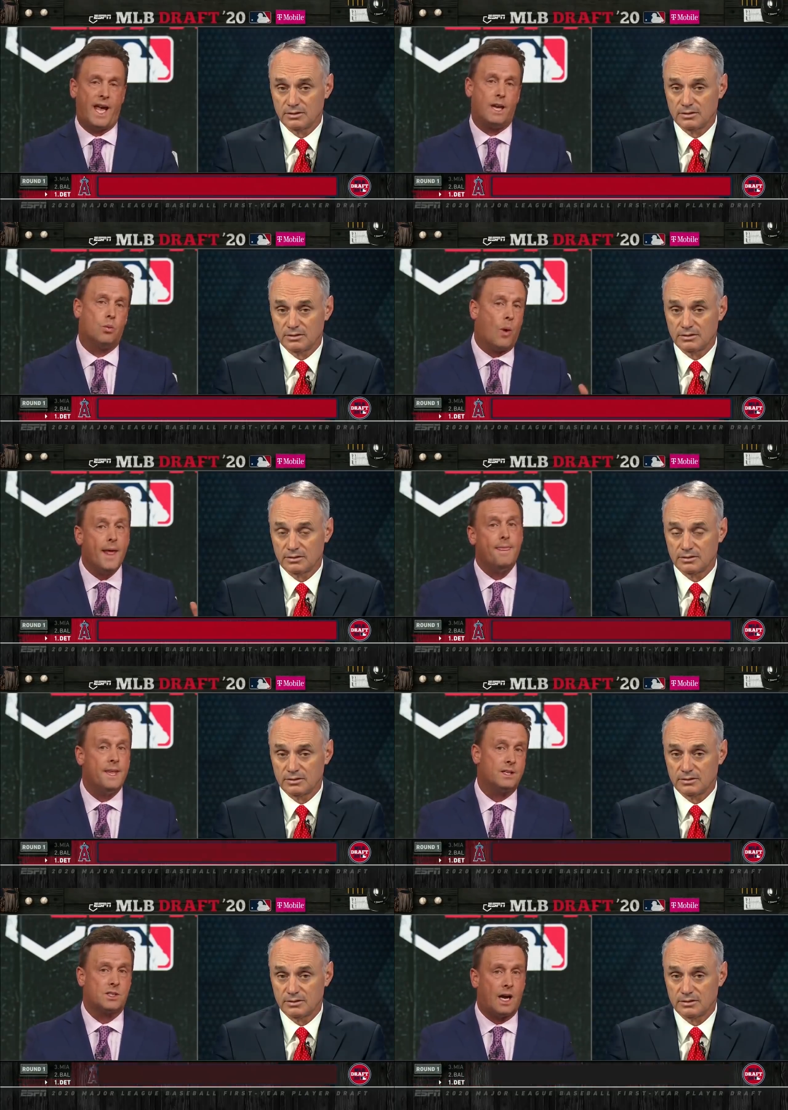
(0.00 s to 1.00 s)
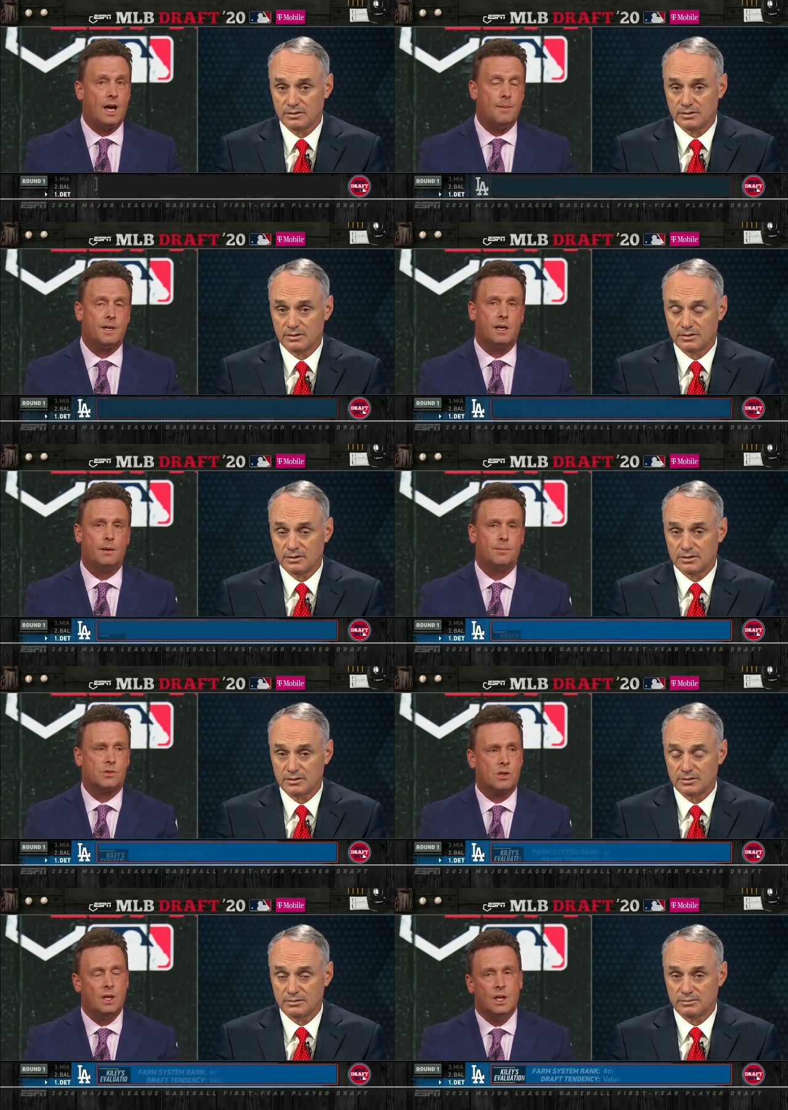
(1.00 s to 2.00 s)
Speaker 1: and when this time
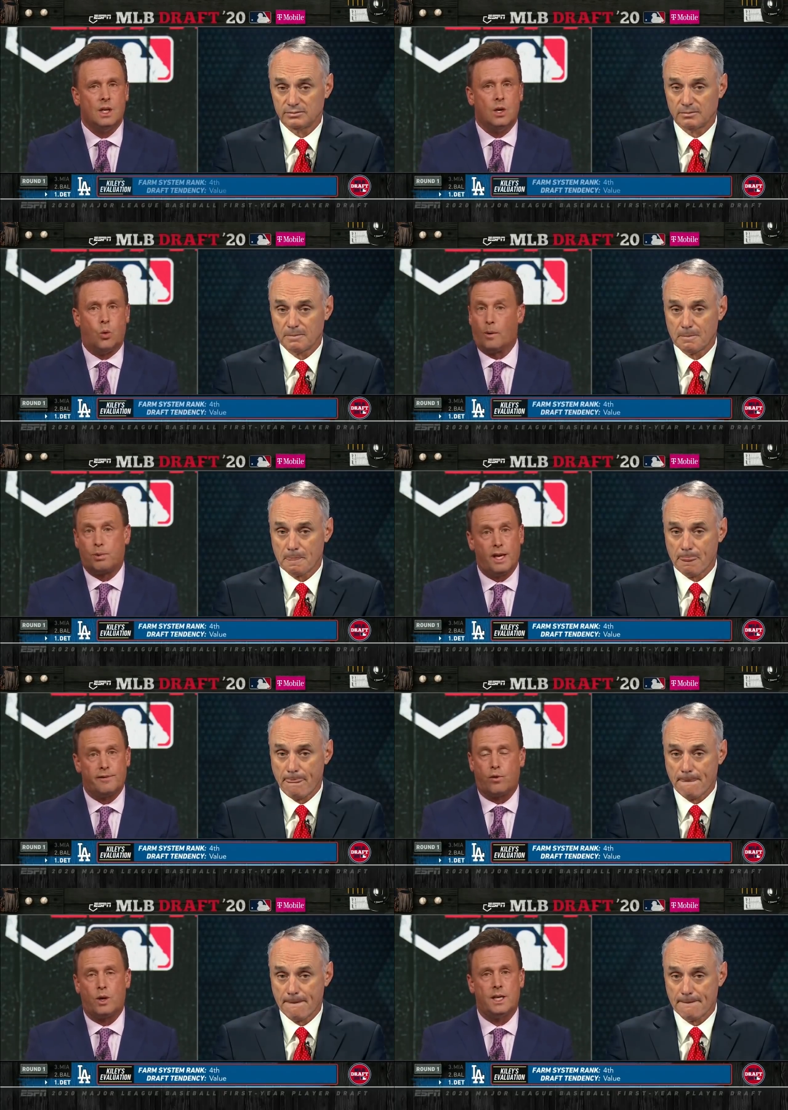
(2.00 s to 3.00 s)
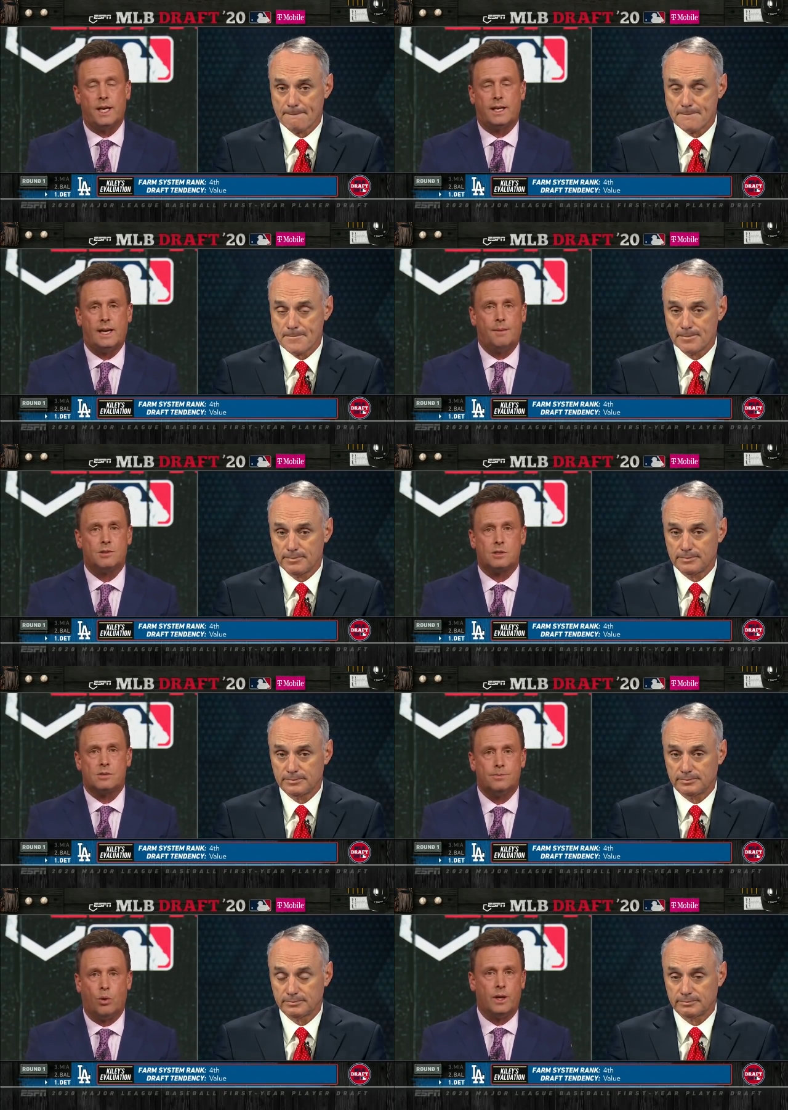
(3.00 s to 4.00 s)
comes? We're playing 48
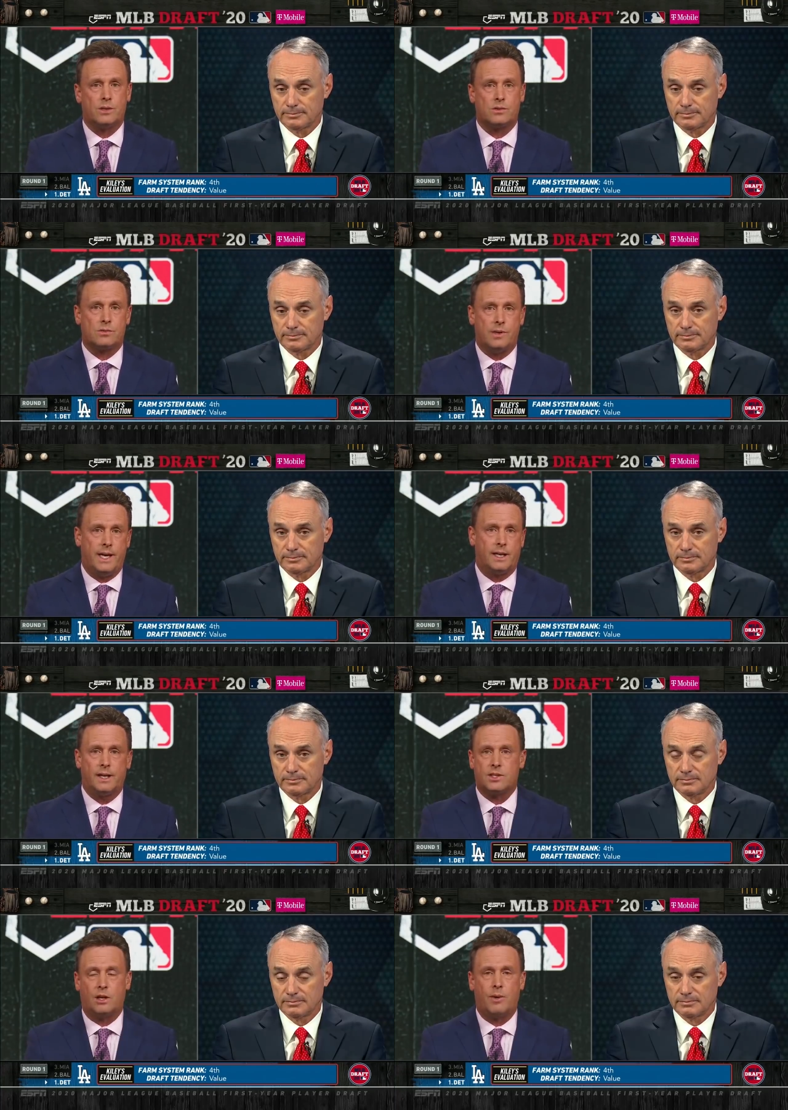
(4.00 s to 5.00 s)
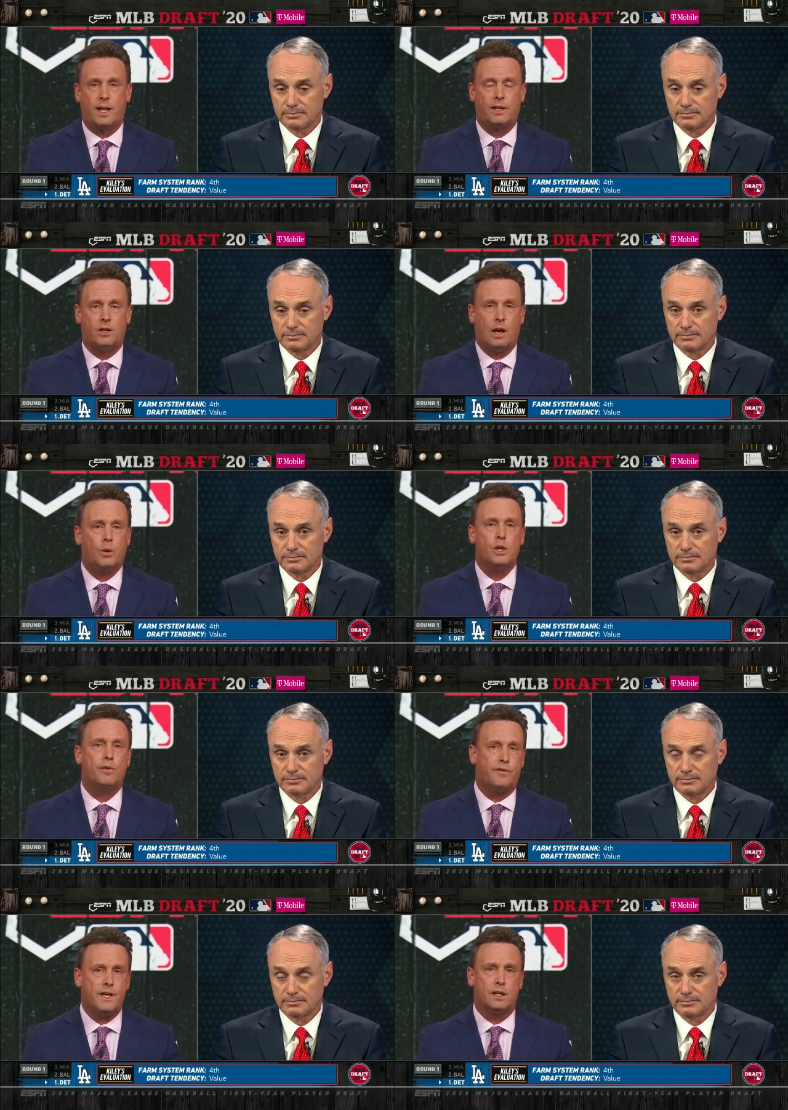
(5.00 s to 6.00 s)
games, boys, and let's get ready to go. How will
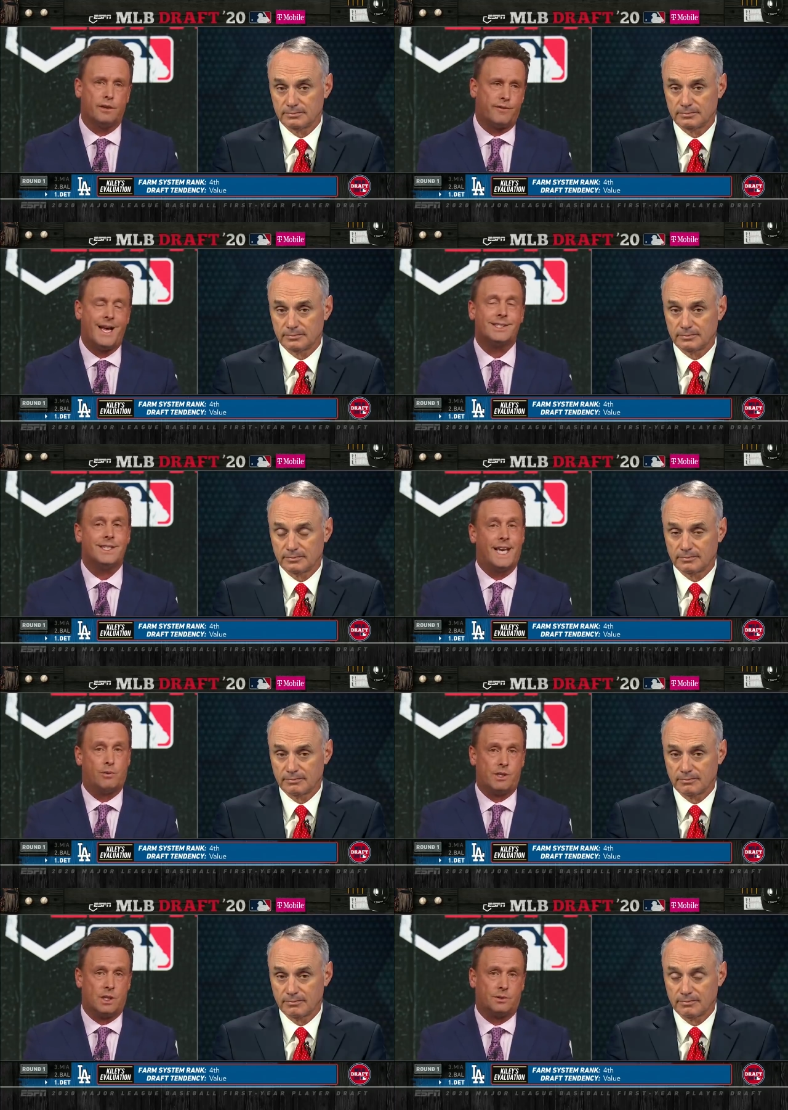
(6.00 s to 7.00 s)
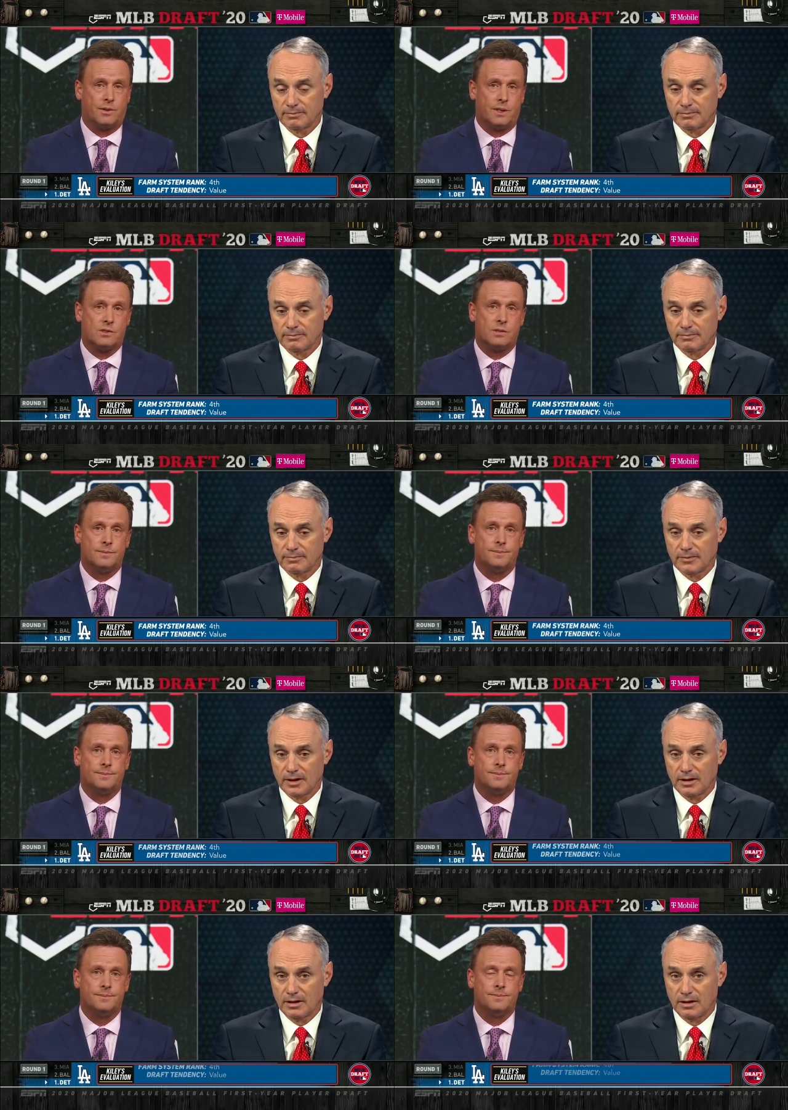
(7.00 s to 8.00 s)
you feel if that's the end result of this?
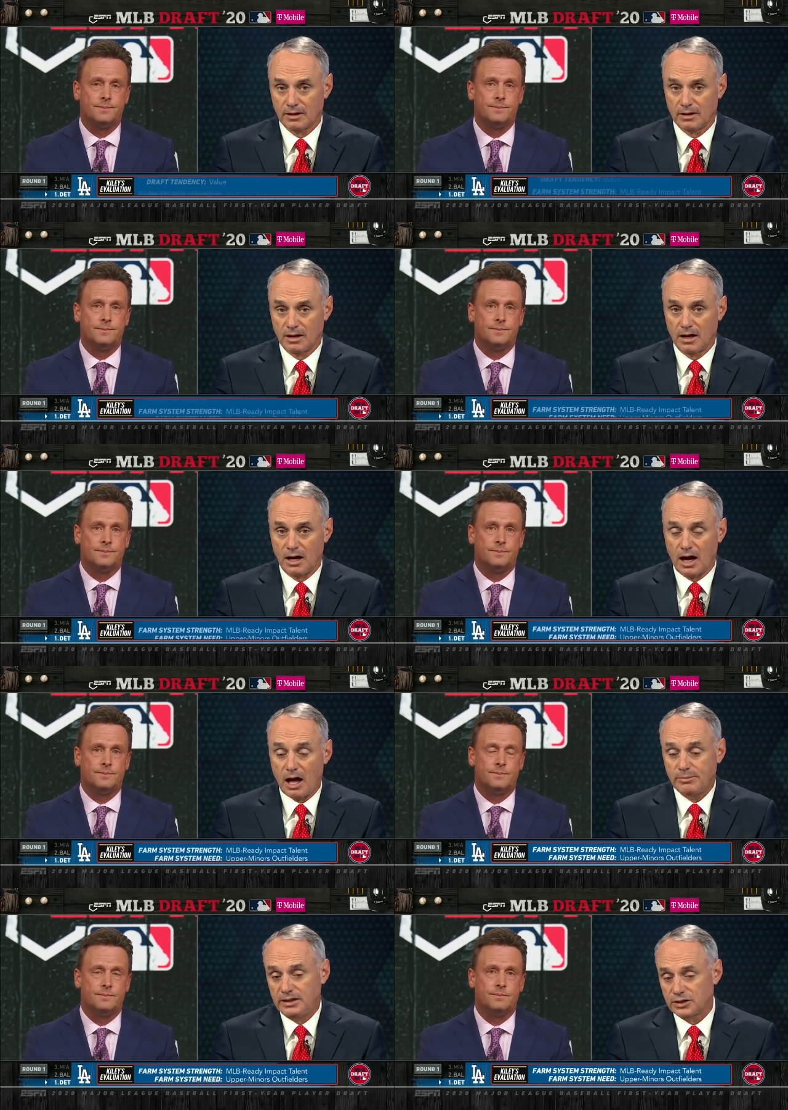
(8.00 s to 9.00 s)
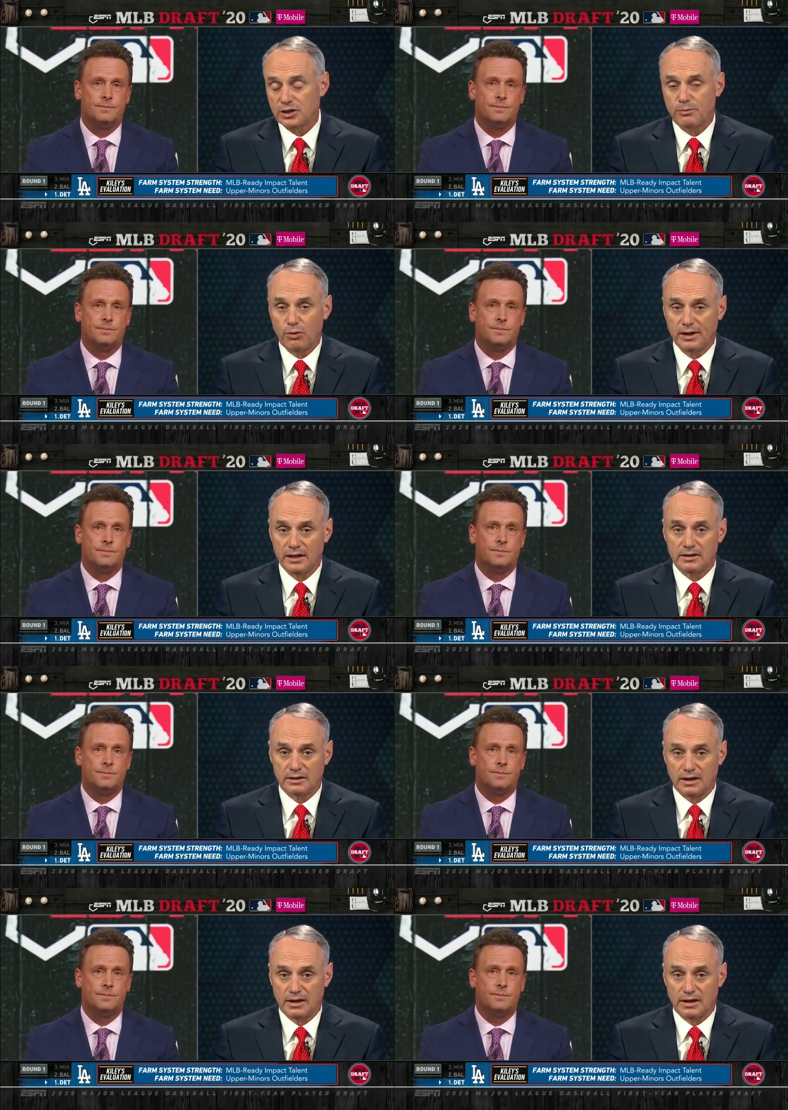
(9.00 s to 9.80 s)
Speaker 2: I'll be disappointed